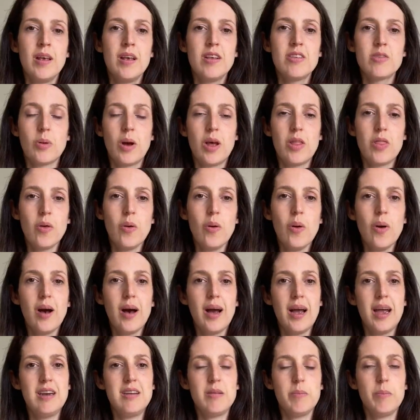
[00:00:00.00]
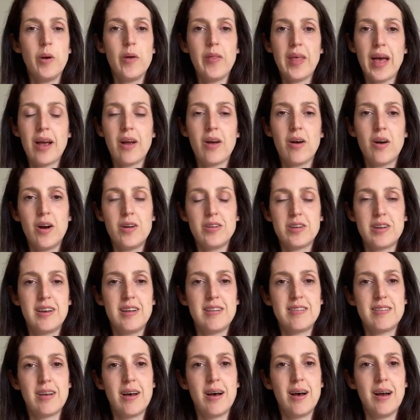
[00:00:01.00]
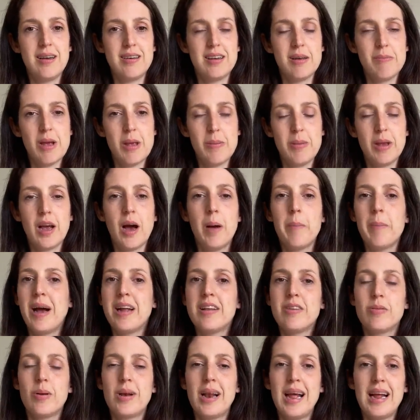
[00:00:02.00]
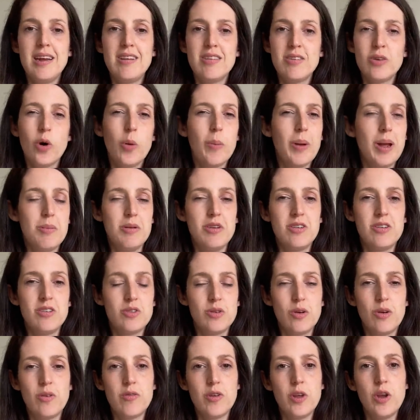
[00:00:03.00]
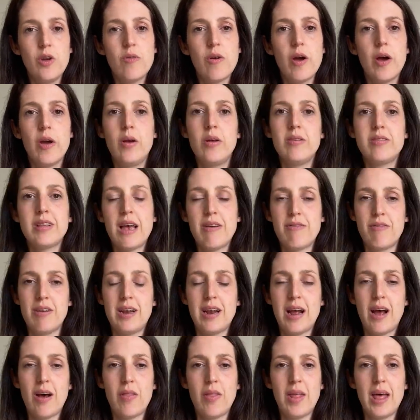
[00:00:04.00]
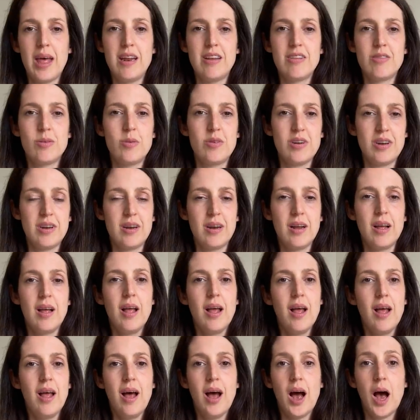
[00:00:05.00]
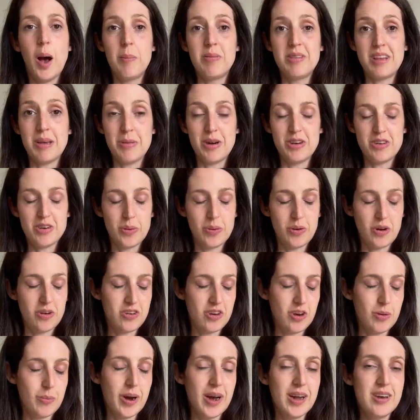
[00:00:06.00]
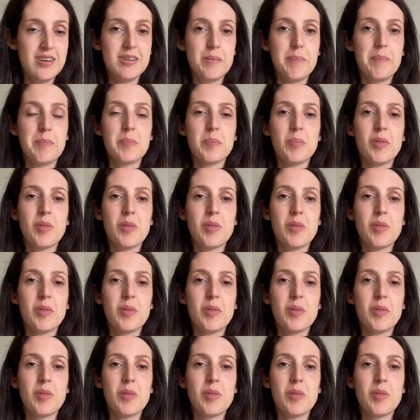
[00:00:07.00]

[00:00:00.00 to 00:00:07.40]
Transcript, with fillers: so I thought I'd put that cardigan aside and maybe come back to it later or maybe just do a few rows every now and then so it didn't upset my shoulder too much.